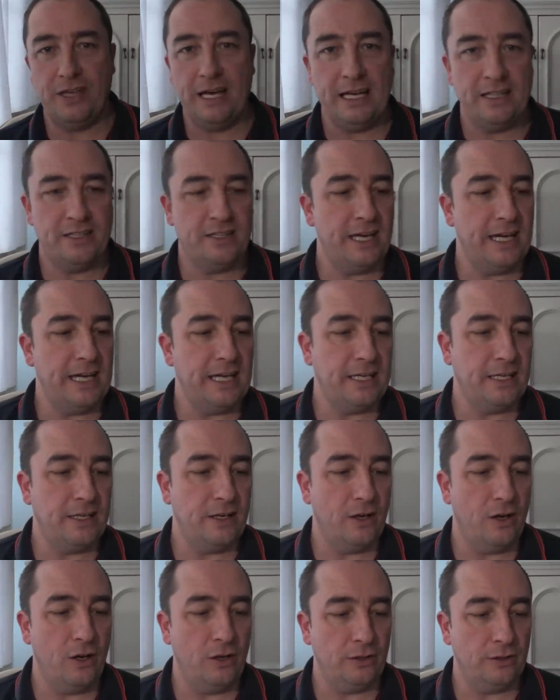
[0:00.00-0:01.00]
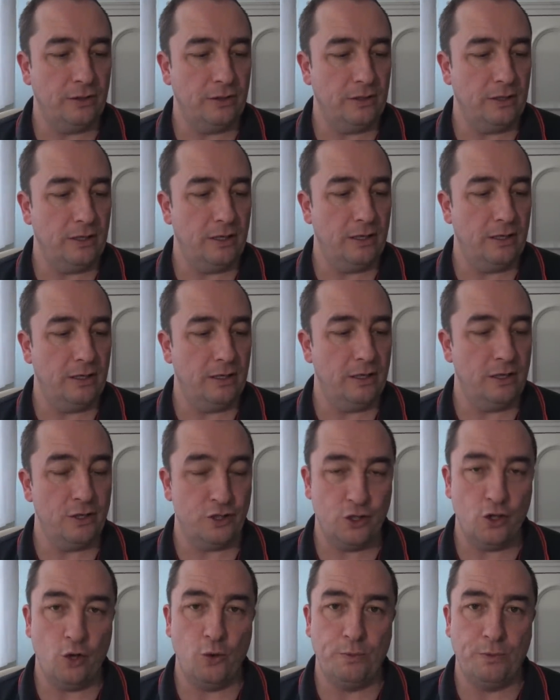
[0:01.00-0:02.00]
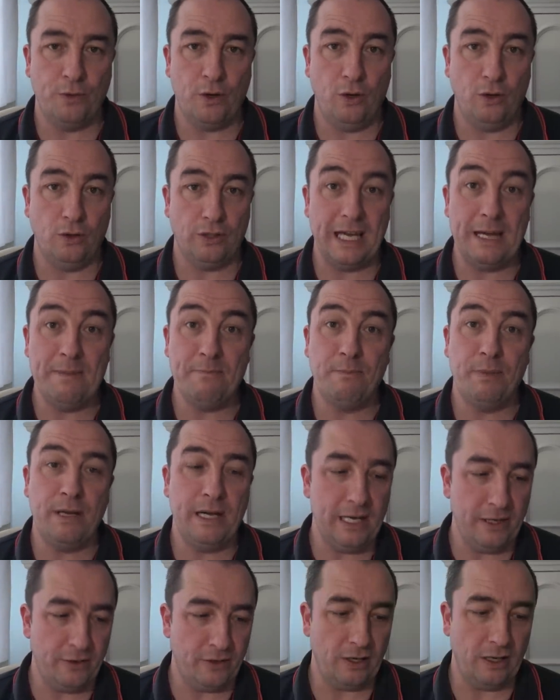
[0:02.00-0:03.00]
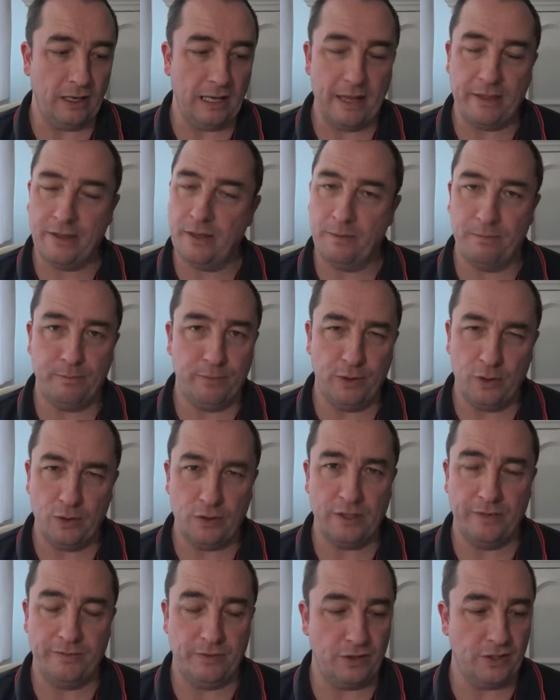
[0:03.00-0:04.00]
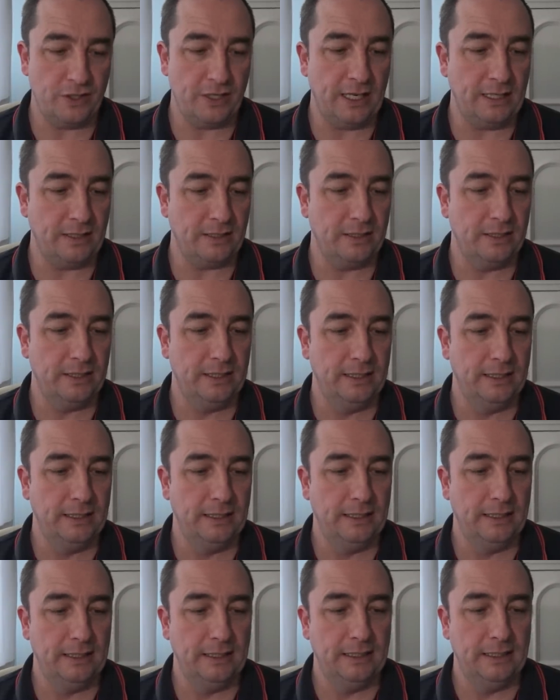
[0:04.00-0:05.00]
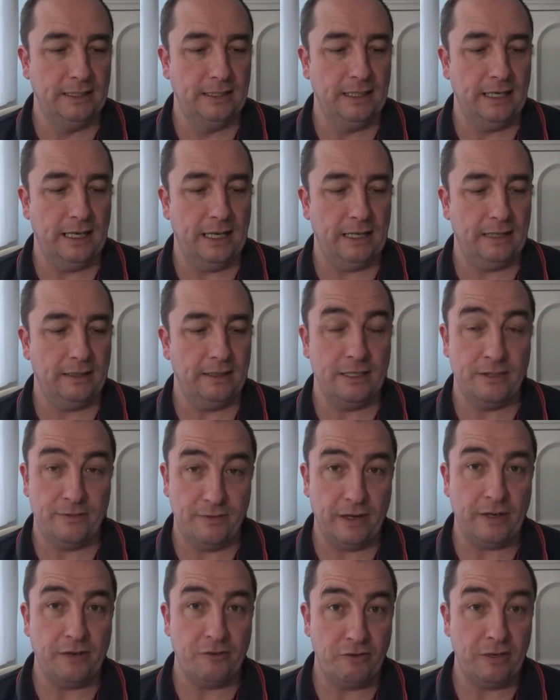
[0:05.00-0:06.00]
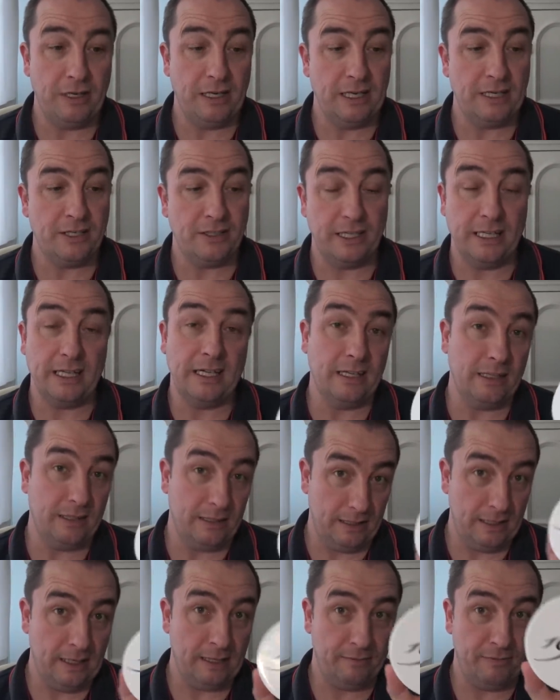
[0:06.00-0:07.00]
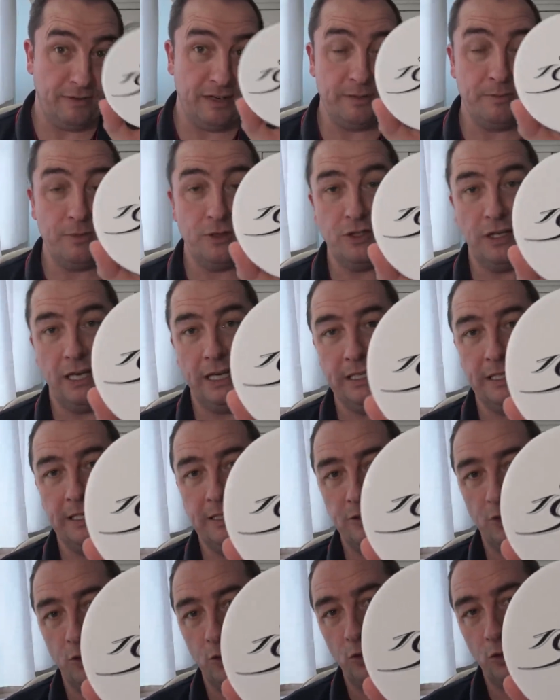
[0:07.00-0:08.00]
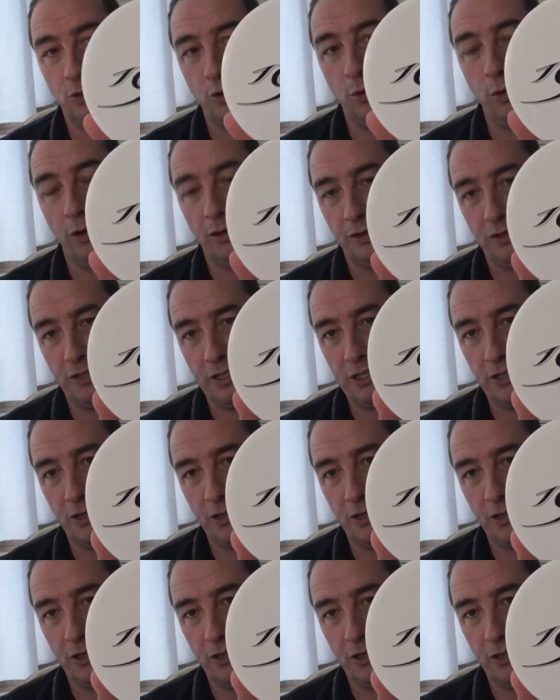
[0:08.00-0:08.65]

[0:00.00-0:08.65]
their take on a soap called Imperial Leather. Beautiful scent. And it's very realistic and very much like it. It's a good quality